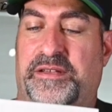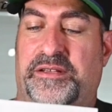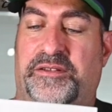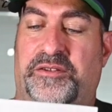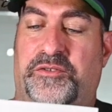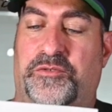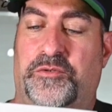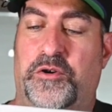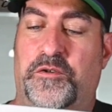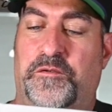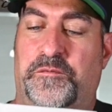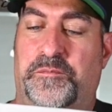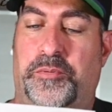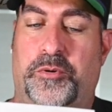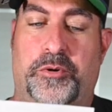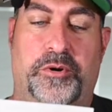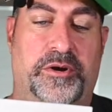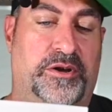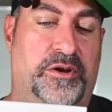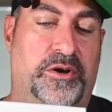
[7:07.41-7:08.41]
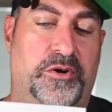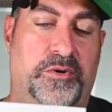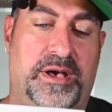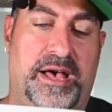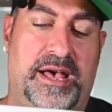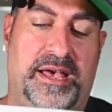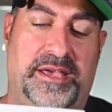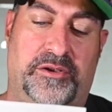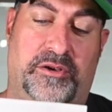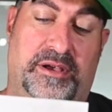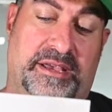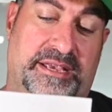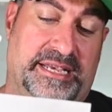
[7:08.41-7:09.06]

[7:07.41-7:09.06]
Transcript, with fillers: in Groveport, Ohio.